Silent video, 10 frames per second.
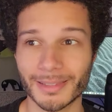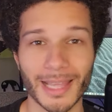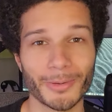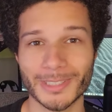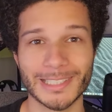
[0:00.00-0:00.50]

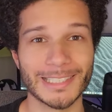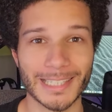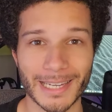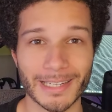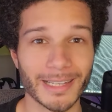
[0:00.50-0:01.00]
that was
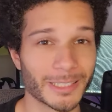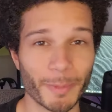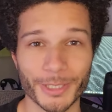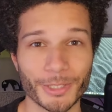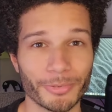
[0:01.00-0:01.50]
insane,
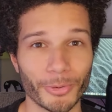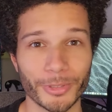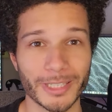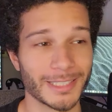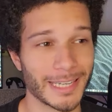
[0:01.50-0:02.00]
especially for
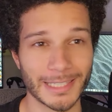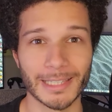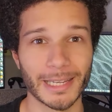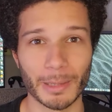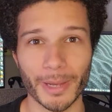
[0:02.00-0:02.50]
only it taking
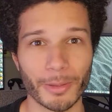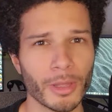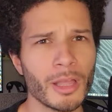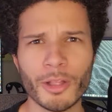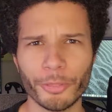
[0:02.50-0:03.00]
like about
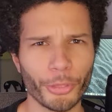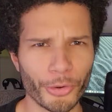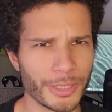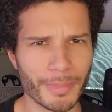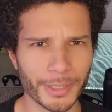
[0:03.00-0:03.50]

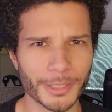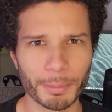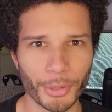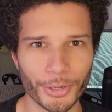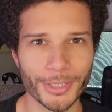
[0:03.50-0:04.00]
30 minutes
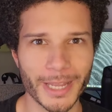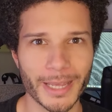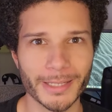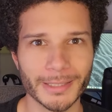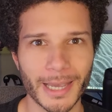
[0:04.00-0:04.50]
per
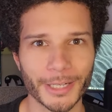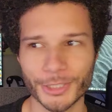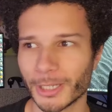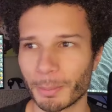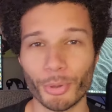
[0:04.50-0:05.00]
day to
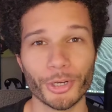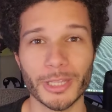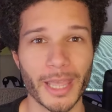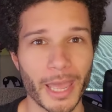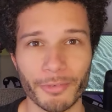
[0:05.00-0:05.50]
actually like put in
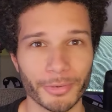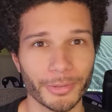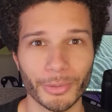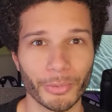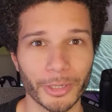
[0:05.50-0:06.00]
the effort
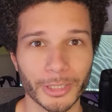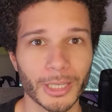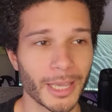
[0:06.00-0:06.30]
and the work.